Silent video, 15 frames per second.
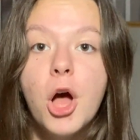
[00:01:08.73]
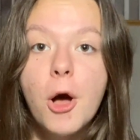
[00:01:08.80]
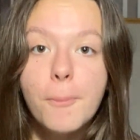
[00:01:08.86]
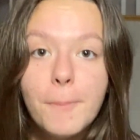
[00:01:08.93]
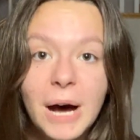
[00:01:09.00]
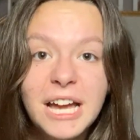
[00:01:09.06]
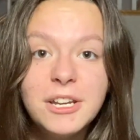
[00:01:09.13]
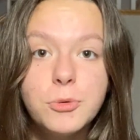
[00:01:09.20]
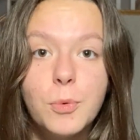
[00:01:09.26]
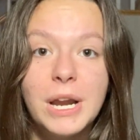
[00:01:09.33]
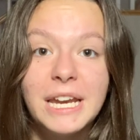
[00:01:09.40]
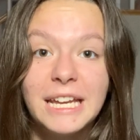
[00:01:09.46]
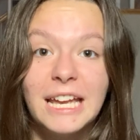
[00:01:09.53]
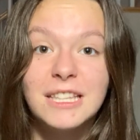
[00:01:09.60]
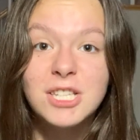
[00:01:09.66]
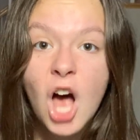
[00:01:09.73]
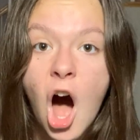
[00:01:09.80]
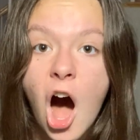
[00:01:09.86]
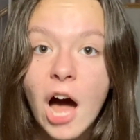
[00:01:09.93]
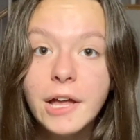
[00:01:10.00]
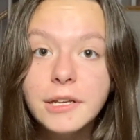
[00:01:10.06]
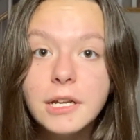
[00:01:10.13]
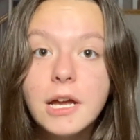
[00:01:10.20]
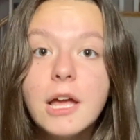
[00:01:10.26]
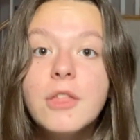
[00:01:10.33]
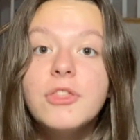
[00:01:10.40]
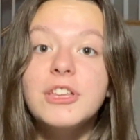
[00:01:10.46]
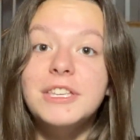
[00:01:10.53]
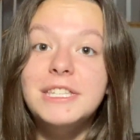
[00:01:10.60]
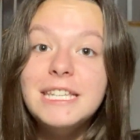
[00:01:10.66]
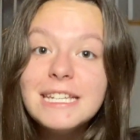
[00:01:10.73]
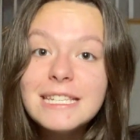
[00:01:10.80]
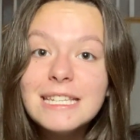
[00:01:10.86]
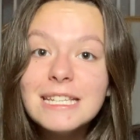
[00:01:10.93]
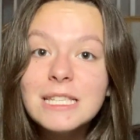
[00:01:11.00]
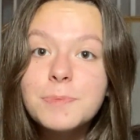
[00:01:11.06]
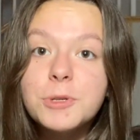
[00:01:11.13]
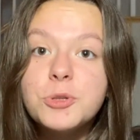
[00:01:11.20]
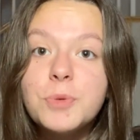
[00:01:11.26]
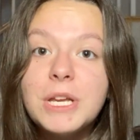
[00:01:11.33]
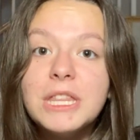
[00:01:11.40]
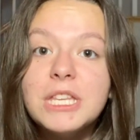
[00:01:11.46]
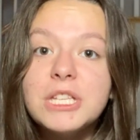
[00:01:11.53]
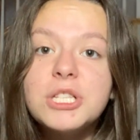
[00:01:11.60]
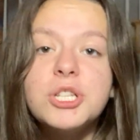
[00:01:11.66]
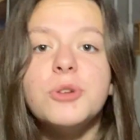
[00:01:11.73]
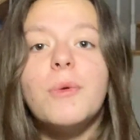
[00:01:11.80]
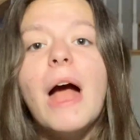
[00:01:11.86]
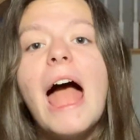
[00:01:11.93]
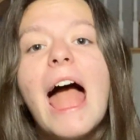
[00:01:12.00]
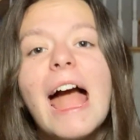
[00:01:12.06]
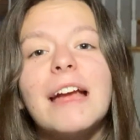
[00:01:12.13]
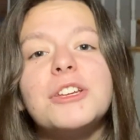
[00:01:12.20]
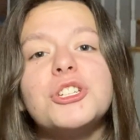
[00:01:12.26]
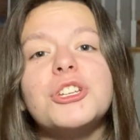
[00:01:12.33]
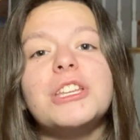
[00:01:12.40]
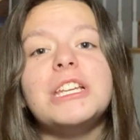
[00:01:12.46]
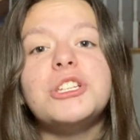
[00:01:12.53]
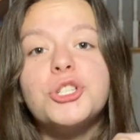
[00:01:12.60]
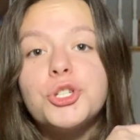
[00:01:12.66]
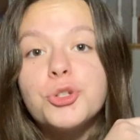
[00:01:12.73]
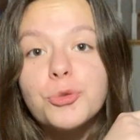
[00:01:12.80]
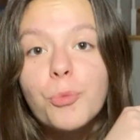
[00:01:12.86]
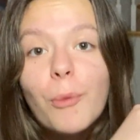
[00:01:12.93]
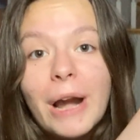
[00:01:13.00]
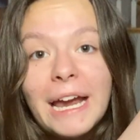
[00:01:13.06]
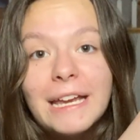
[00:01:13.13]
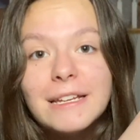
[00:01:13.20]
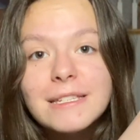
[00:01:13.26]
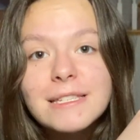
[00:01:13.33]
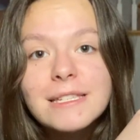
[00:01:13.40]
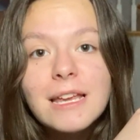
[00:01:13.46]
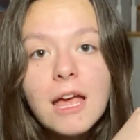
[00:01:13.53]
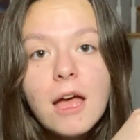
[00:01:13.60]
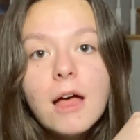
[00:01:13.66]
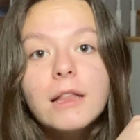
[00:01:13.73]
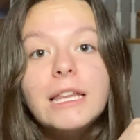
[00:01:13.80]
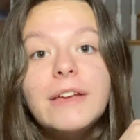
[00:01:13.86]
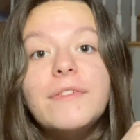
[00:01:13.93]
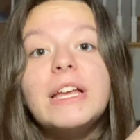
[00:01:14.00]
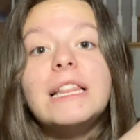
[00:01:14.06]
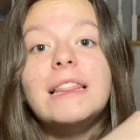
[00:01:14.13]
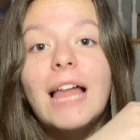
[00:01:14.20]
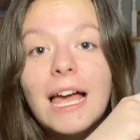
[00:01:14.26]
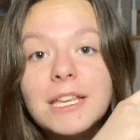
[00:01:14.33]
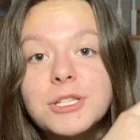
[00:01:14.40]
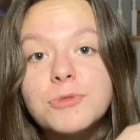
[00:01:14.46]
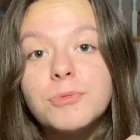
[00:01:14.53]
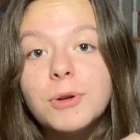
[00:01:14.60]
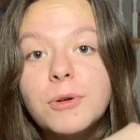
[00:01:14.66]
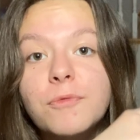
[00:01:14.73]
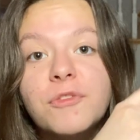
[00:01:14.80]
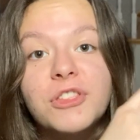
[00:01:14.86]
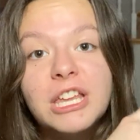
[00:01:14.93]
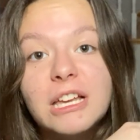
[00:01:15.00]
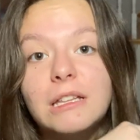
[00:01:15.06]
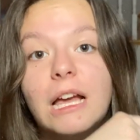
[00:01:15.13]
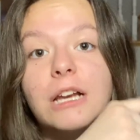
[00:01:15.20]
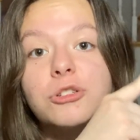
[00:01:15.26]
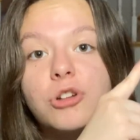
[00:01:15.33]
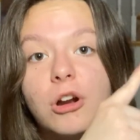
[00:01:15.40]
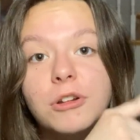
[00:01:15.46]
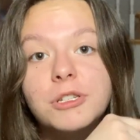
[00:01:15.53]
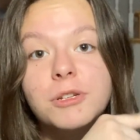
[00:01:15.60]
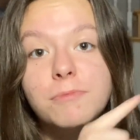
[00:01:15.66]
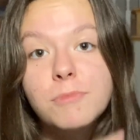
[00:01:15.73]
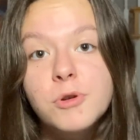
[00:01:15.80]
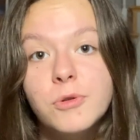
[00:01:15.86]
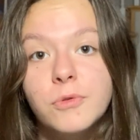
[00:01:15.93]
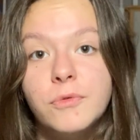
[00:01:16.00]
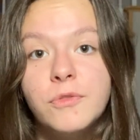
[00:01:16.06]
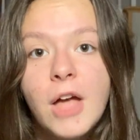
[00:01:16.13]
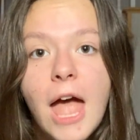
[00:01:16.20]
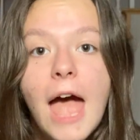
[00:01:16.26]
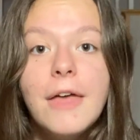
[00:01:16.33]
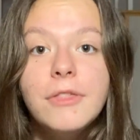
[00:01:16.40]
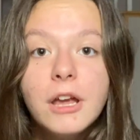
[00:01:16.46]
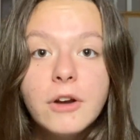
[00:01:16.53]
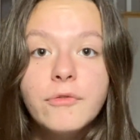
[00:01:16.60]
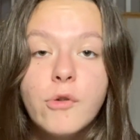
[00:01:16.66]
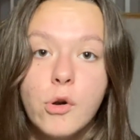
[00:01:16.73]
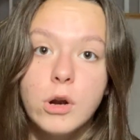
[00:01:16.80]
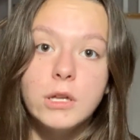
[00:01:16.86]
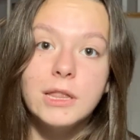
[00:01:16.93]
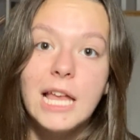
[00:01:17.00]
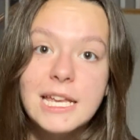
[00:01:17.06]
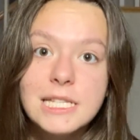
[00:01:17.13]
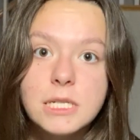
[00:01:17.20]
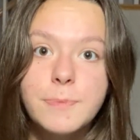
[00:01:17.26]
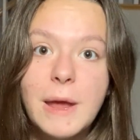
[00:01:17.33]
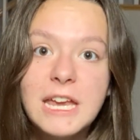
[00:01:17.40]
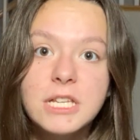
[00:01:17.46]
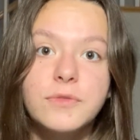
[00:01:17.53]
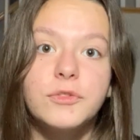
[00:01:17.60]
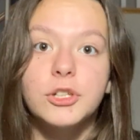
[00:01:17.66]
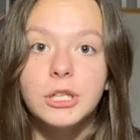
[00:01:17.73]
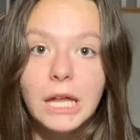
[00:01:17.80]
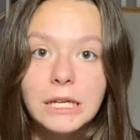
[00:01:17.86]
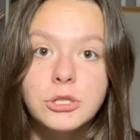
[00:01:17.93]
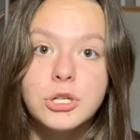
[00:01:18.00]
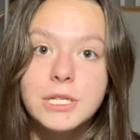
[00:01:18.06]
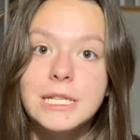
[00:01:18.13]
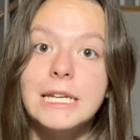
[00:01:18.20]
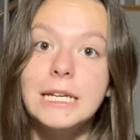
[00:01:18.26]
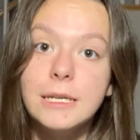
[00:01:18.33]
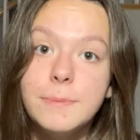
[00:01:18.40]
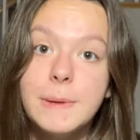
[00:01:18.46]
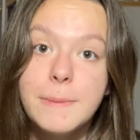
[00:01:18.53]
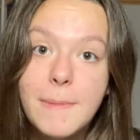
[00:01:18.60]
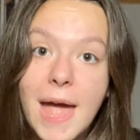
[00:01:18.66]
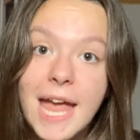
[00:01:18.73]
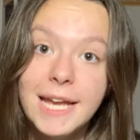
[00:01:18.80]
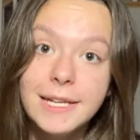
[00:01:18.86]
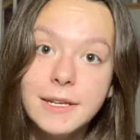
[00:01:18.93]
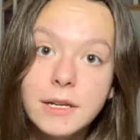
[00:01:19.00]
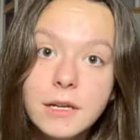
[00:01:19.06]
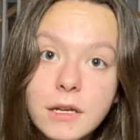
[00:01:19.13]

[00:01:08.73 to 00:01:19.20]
But when it gets hot, the distance between these two actually shrinks, leaving less room for the electron to move, and therefore less space for electricity to be made.